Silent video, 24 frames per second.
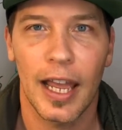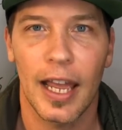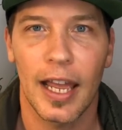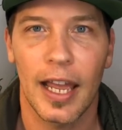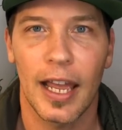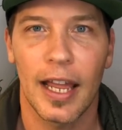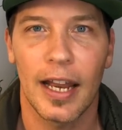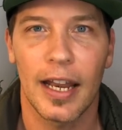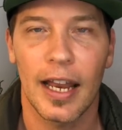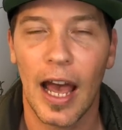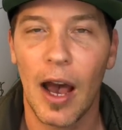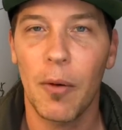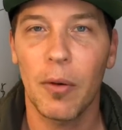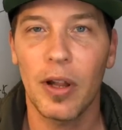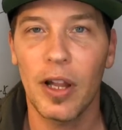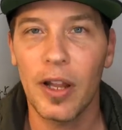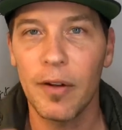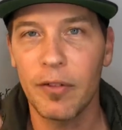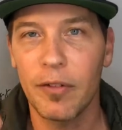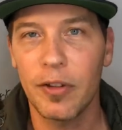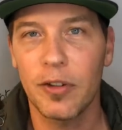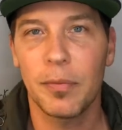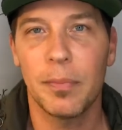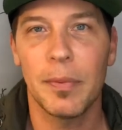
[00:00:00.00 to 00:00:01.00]
and I would
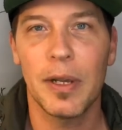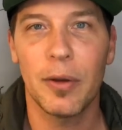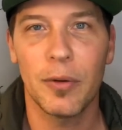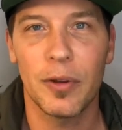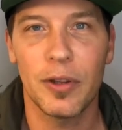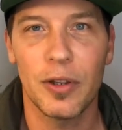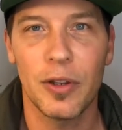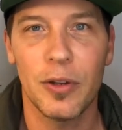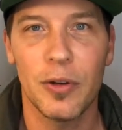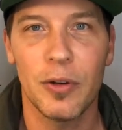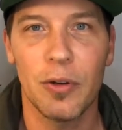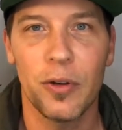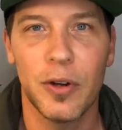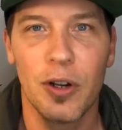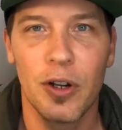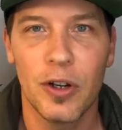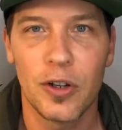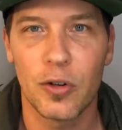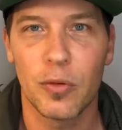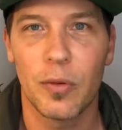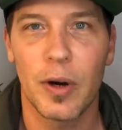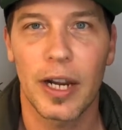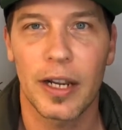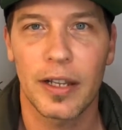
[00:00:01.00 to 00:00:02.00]
love to speak with you
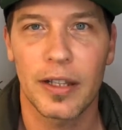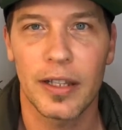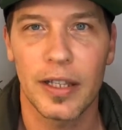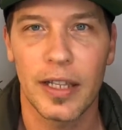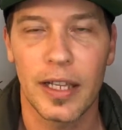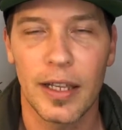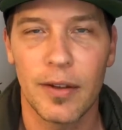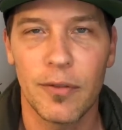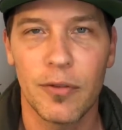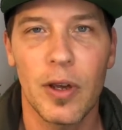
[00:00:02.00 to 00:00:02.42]
directly.